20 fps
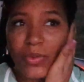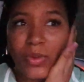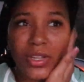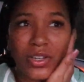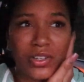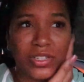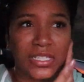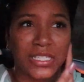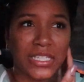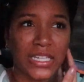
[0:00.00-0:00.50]
We're
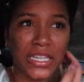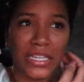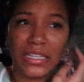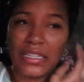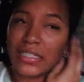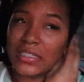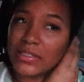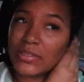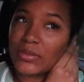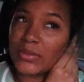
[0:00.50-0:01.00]
gonna see.
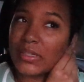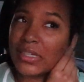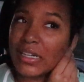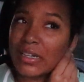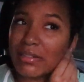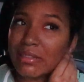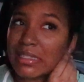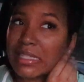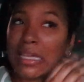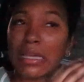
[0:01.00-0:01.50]
We're
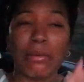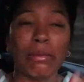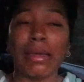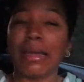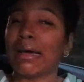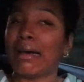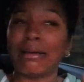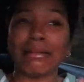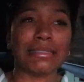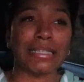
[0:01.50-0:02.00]
gonna see. We're
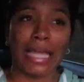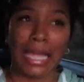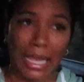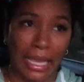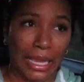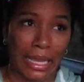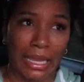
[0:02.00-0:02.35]
gonna see.